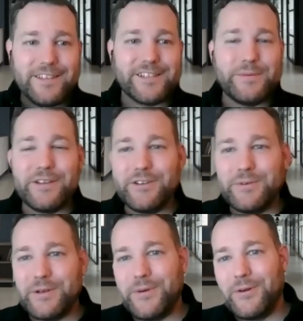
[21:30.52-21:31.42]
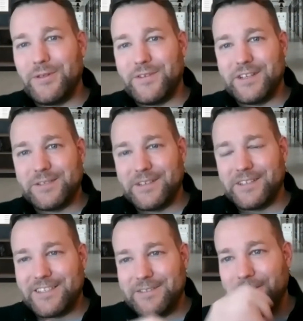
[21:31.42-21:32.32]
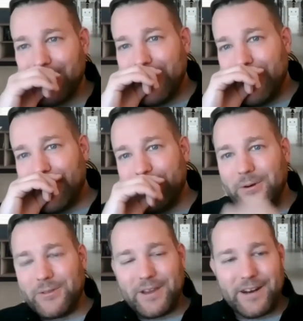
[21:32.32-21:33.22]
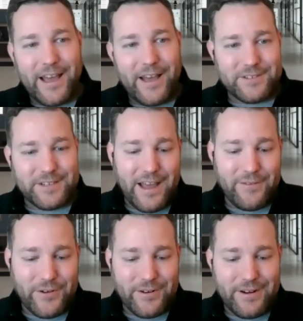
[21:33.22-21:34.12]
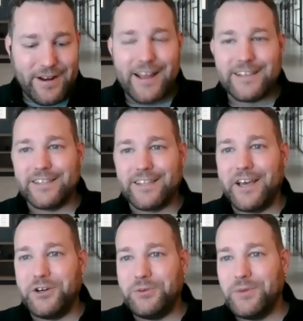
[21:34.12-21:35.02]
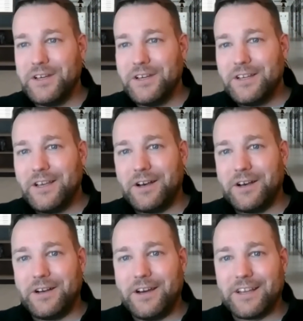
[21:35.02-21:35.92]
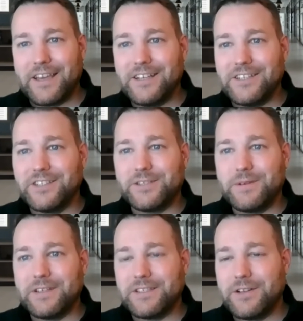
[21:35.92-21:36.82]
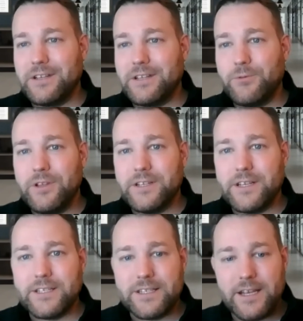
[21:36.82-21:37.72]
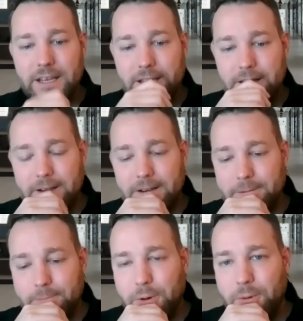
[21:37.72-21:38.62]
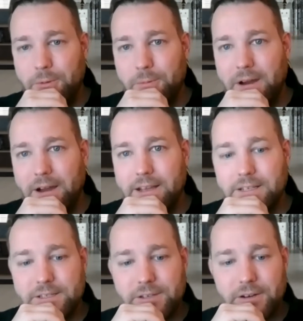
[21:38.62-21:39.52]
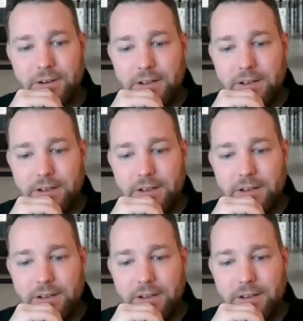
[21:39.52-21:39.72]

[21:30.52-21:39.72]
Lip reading: is going to be a little bit of both of us because, we both kind of have to have our hands at the helm on occasions because, it really does take both minds or,